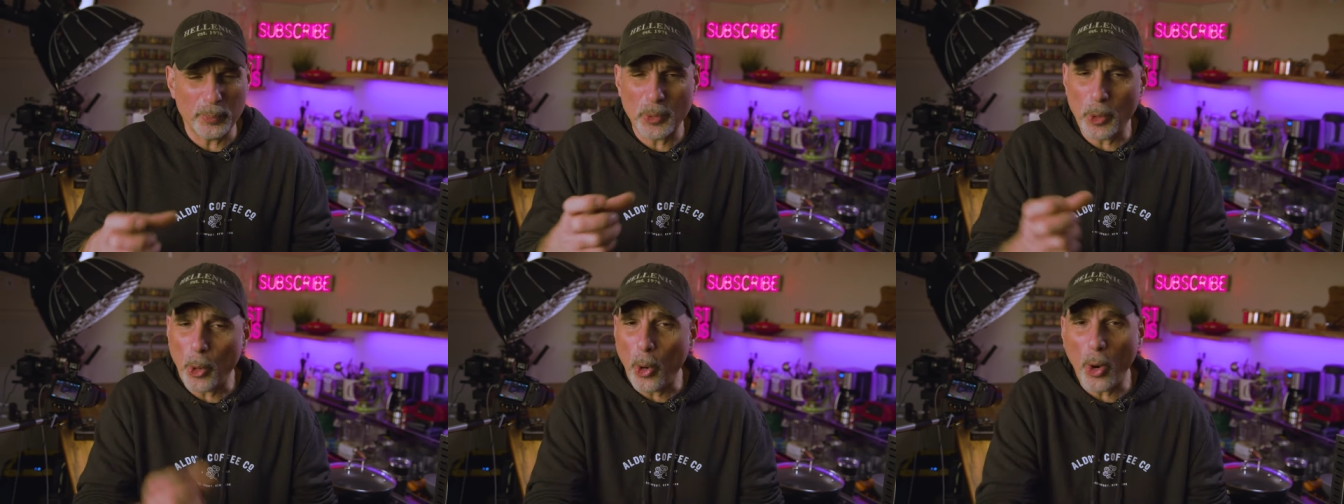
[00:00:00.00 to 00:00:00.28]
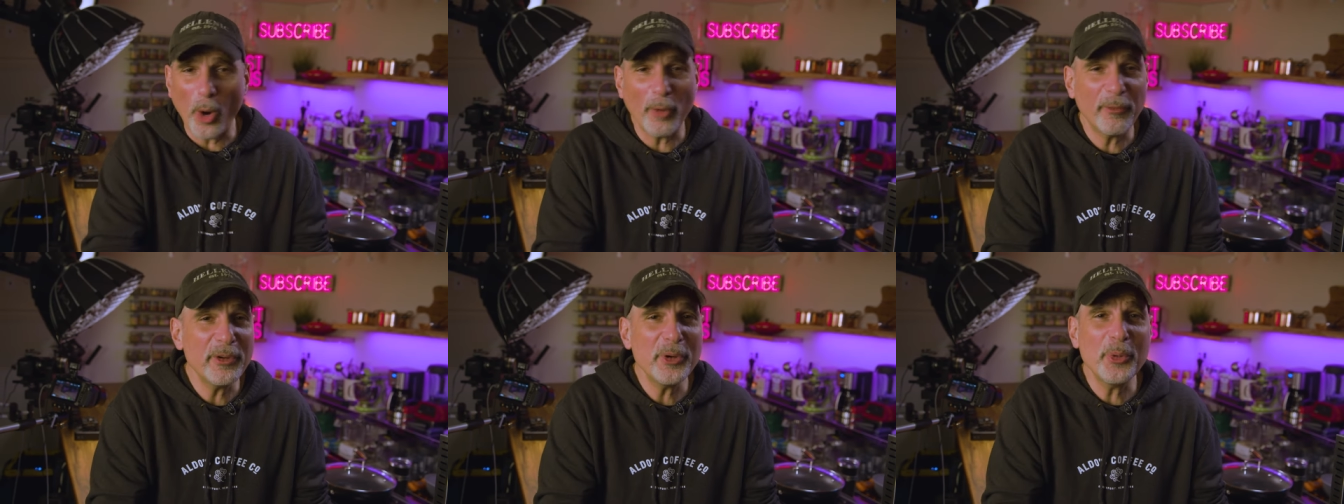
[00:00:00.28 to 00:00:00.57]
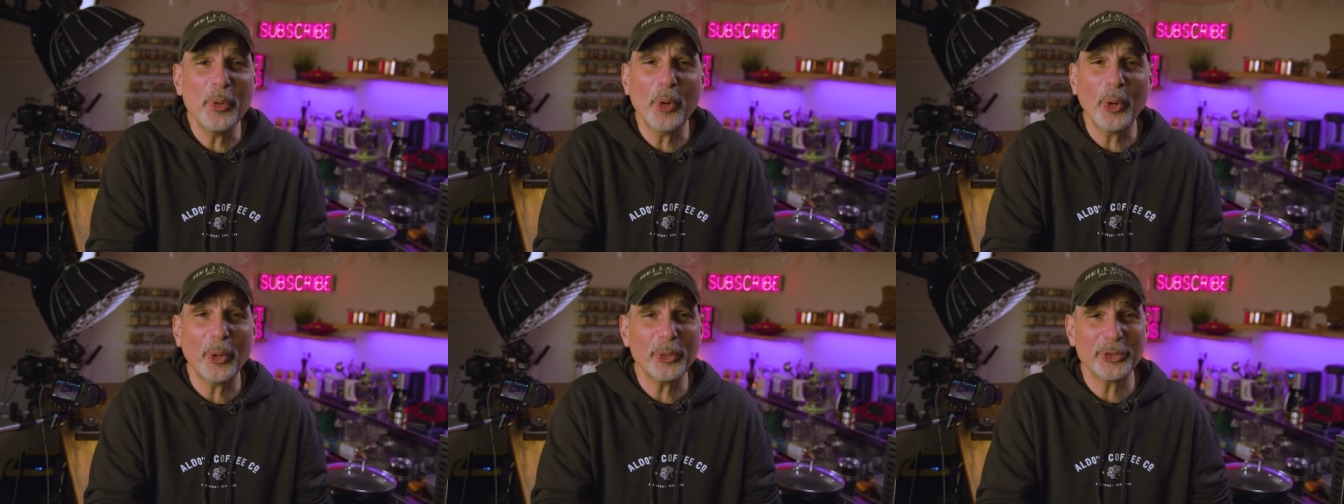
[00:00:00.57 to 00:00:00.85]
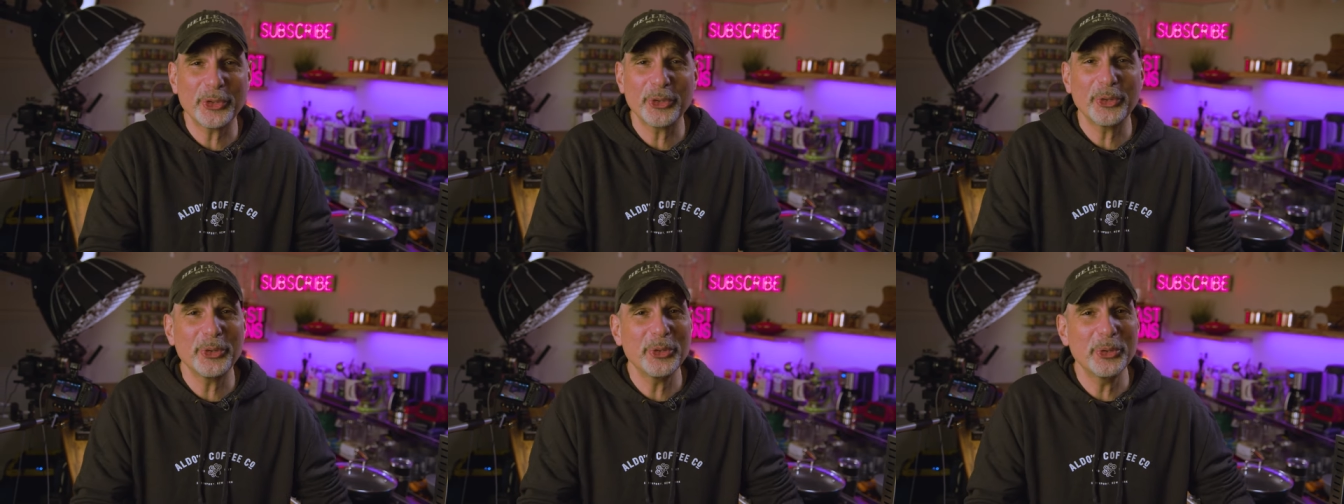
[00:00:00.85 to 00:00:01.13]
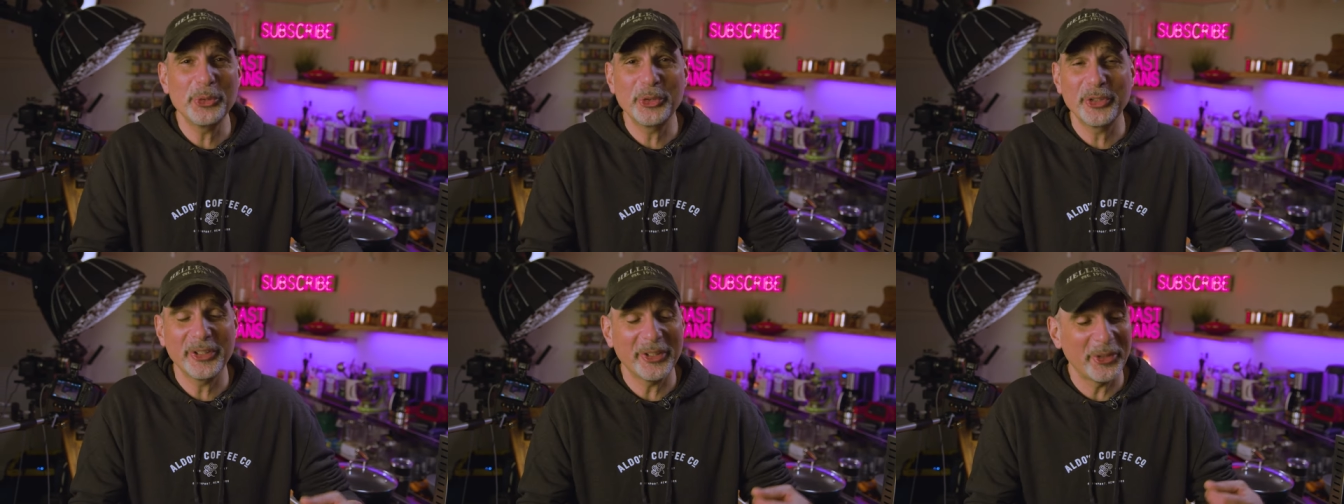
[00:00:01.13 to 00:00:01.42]
coffee roaster
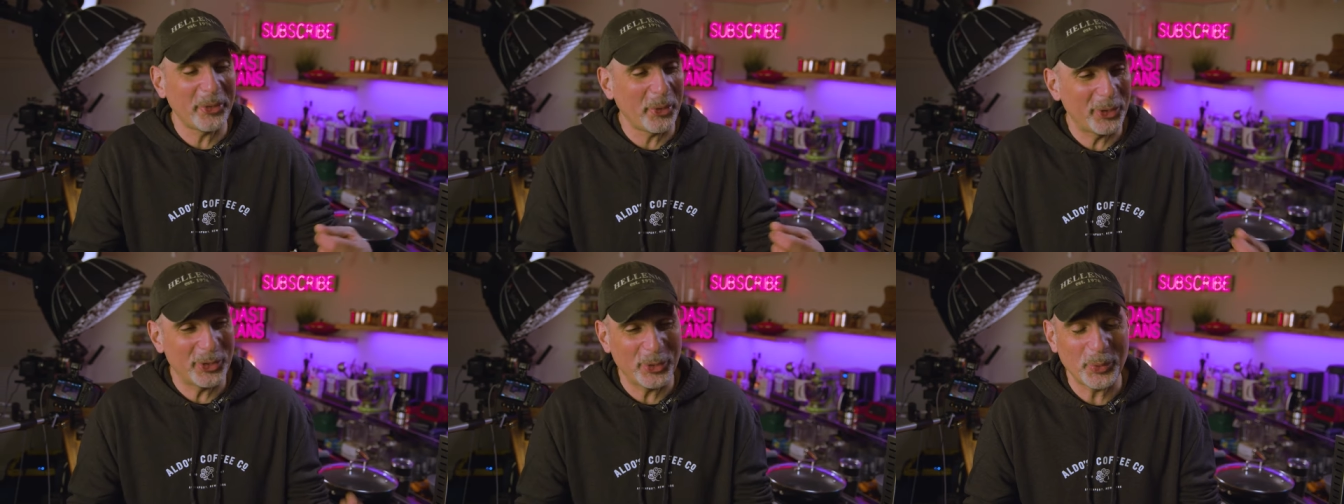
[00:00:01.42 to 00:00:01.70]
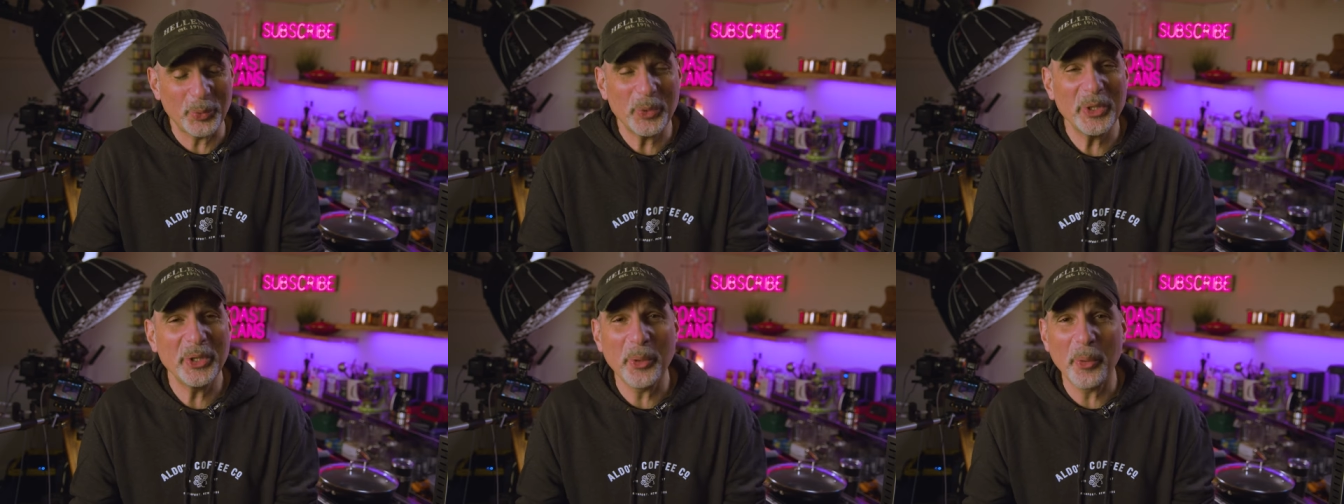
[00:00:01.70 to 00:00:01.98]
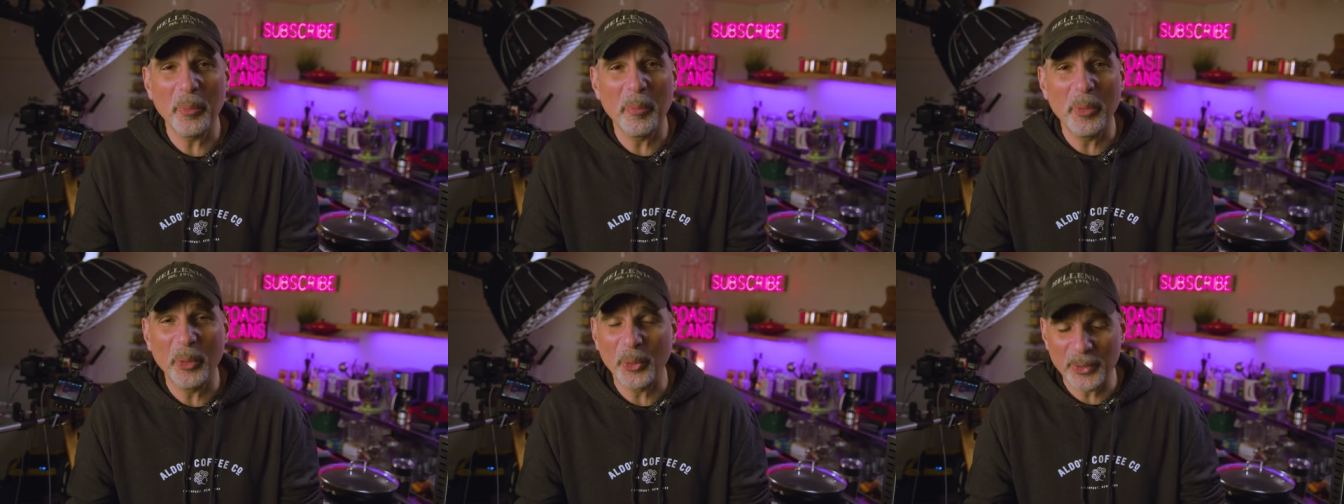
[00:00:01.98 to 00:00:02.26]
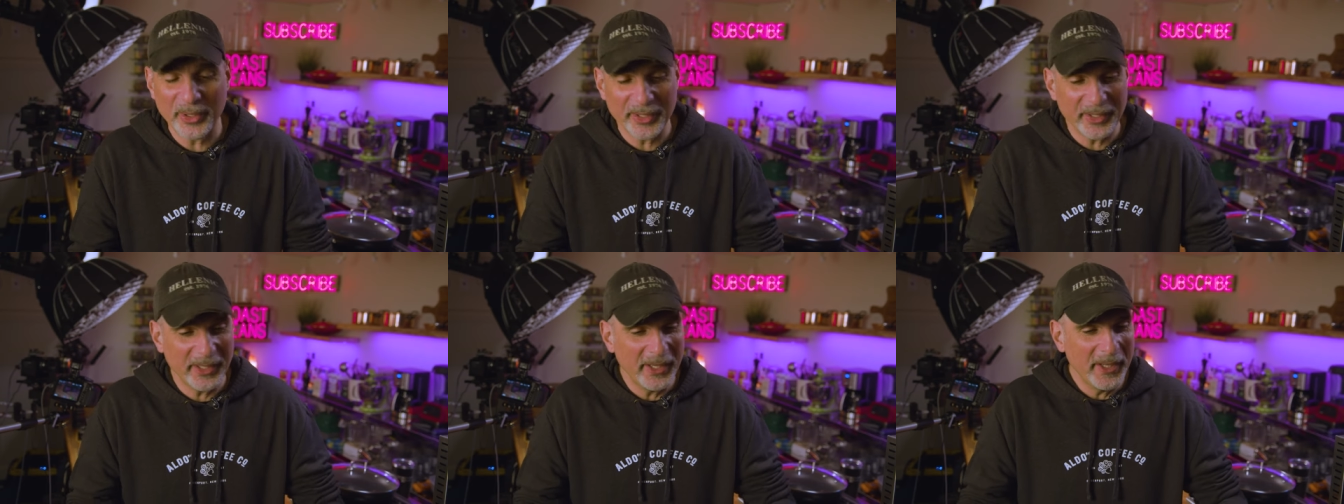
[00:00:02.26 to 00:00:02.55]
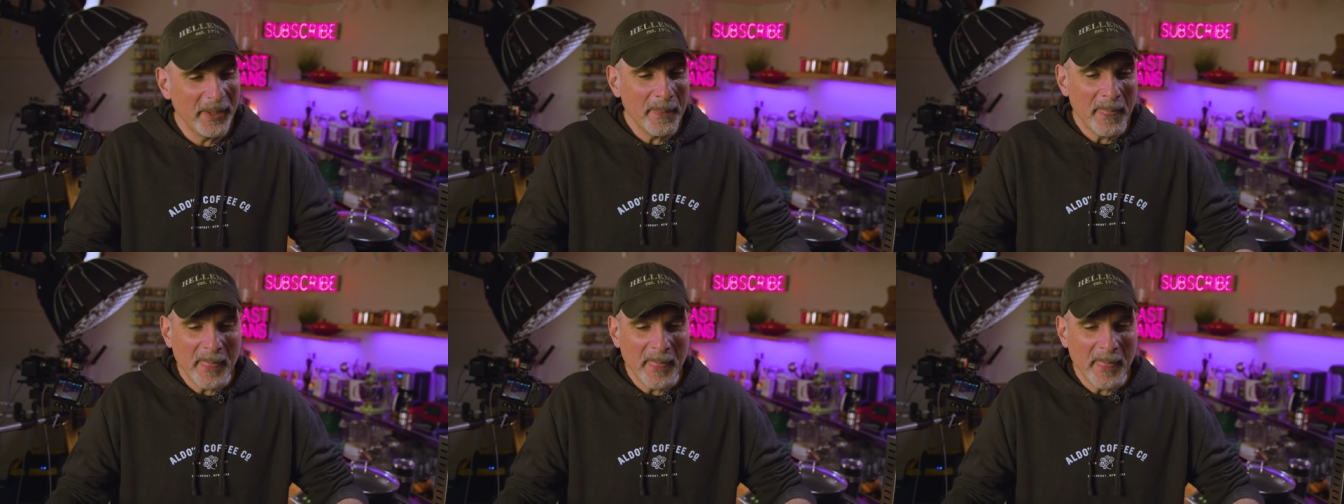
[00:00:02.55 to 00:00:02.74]
using an Arduino board.